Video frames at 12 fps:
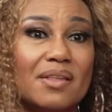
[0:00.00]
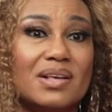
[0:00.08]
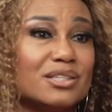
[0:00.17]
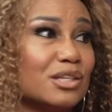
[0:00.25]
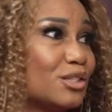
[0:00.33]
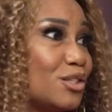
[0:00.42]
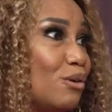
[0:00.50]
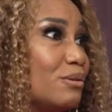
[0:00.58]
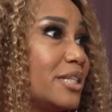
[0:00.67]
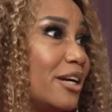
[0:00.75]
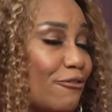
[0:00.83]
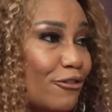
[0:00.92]
This is so
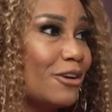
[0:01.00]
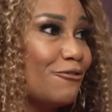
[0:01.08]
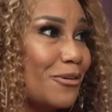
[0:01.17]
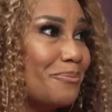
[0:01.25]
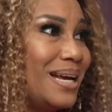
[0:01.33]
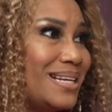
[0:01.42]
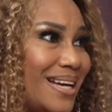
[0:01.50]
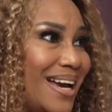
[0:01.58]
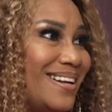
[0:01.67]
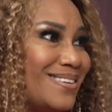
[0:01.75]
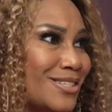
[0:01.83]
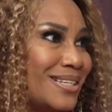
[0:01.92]
different from me
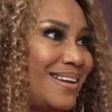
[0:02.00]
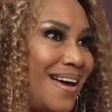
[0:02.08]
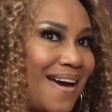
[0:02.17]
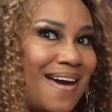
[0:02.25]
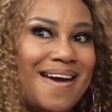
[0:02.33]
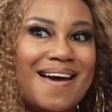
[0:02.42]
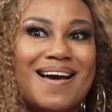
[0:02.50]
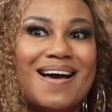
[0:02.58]
dating today.